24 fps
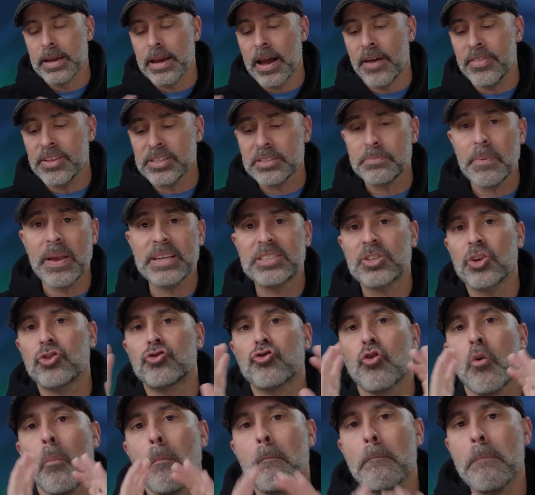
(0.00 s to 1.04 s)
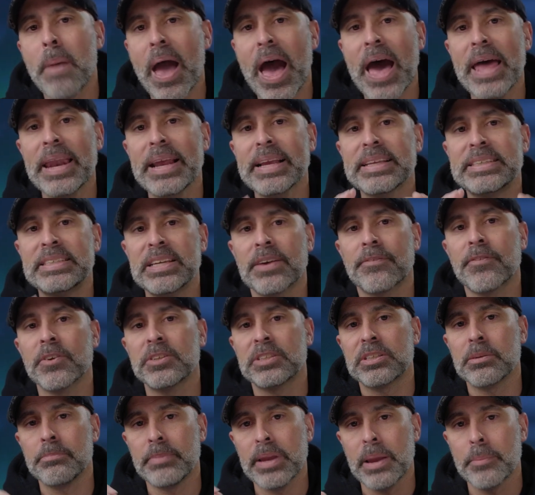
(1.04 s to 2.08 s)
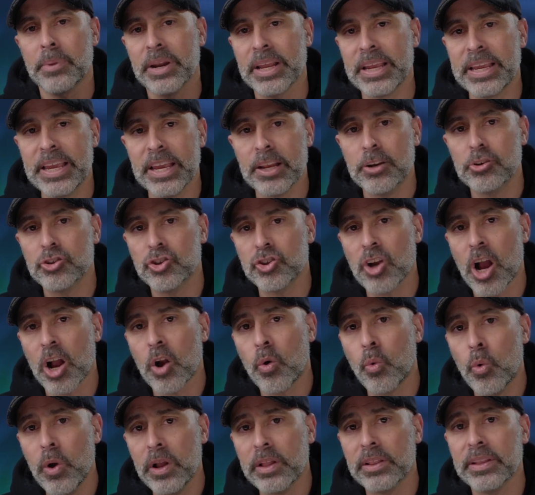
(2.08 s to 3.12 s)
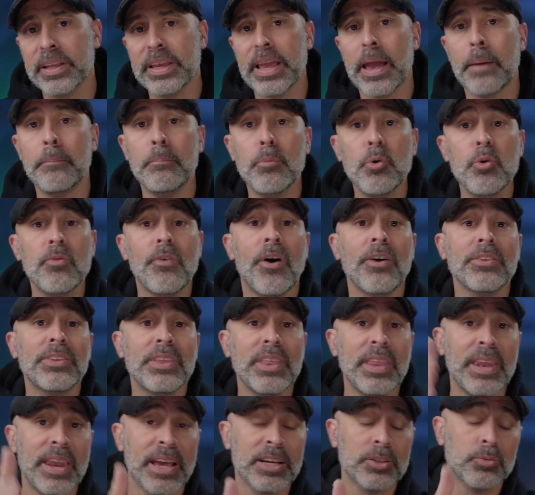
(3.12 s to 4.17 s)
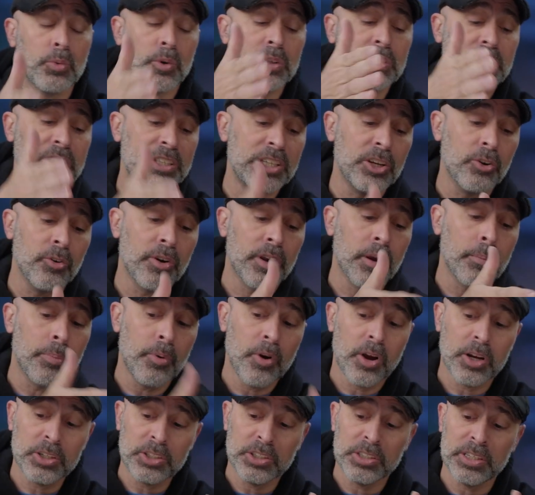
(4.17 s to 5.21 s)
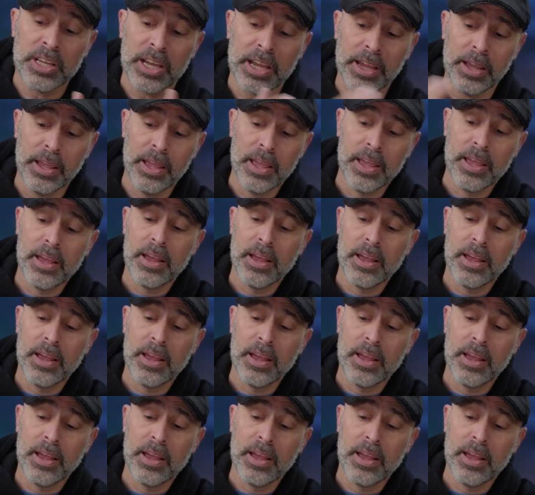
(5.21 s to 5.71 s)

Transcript: And this makes a dramatic difference in being able to get your shot quickly and move on to the next one during your production day.